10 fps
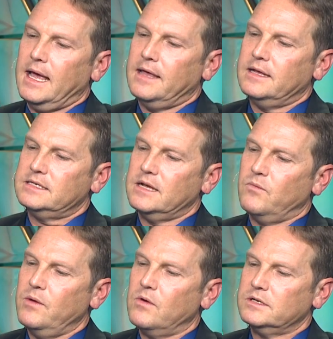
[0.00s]
and they said,
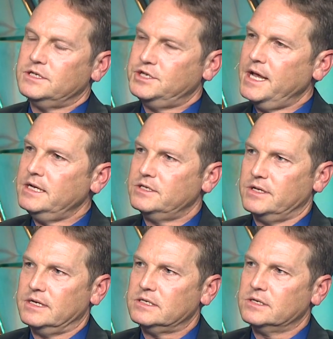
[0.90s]
"We want to change
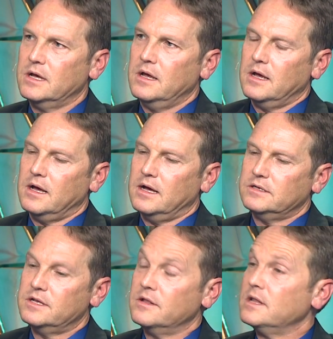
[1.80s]
this uh,
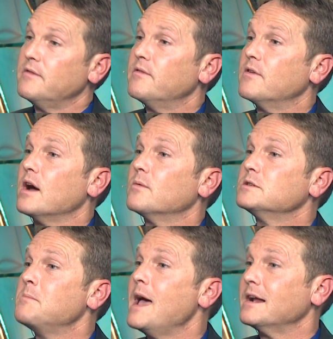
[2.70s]
to the love of God
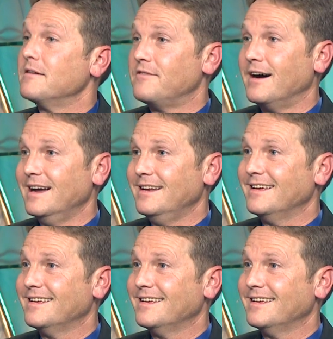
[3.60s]
was magnified,"